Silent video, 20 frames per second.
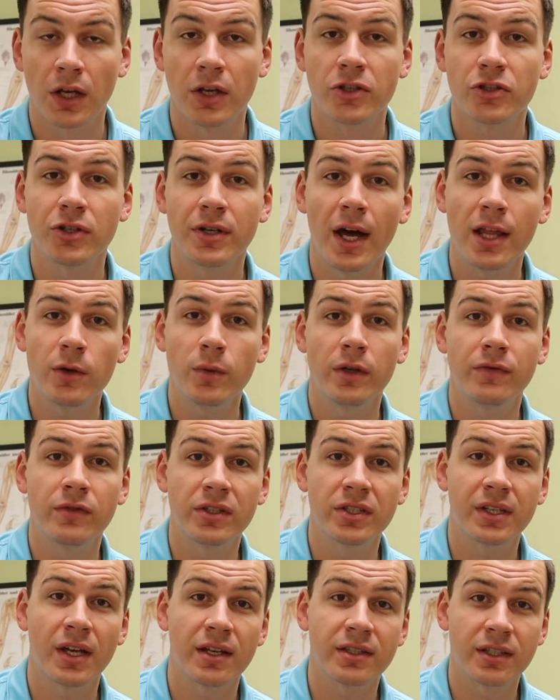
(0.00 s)
So now that we've
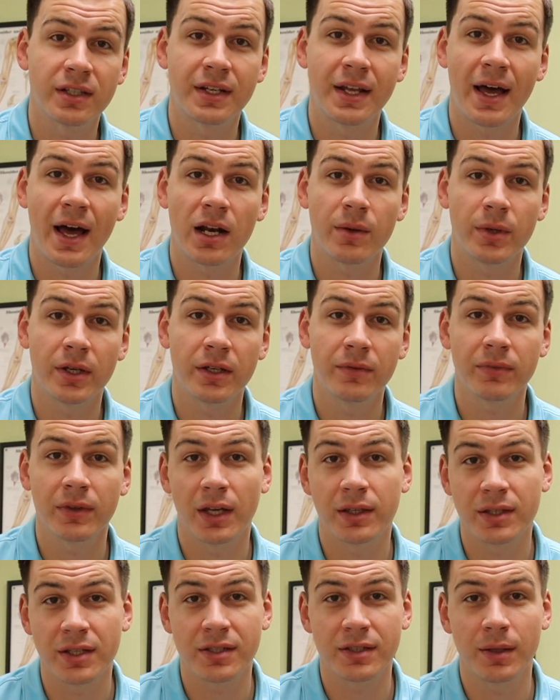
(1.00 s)
discussed anatomy
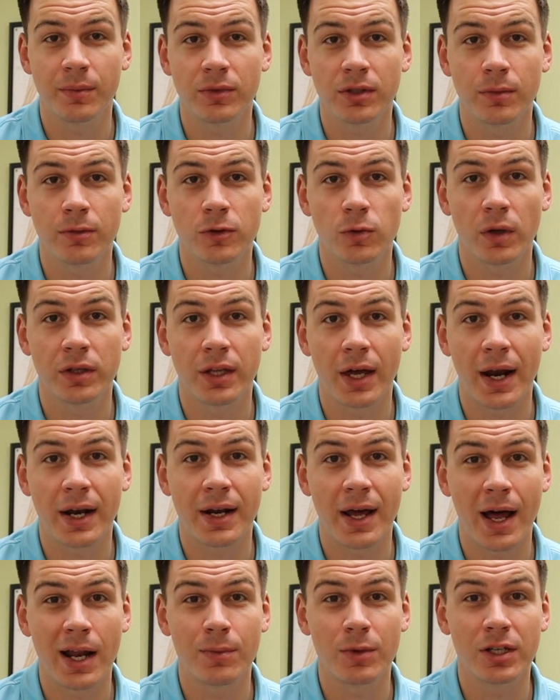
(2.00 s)
and the symptoms when that
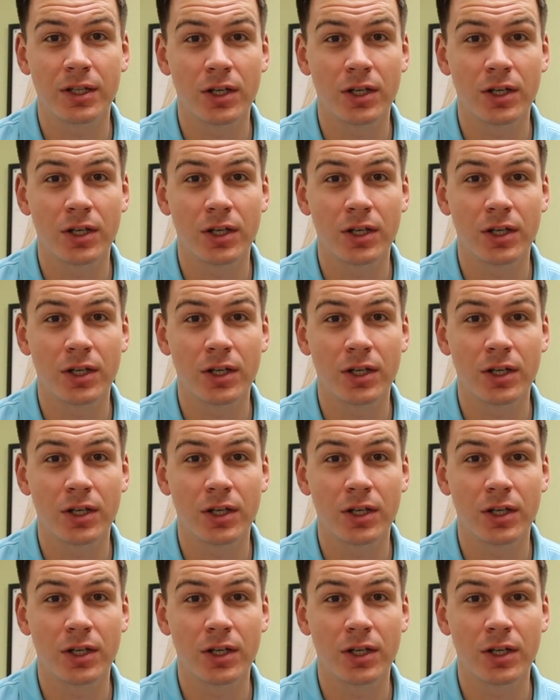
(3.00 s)
anatomy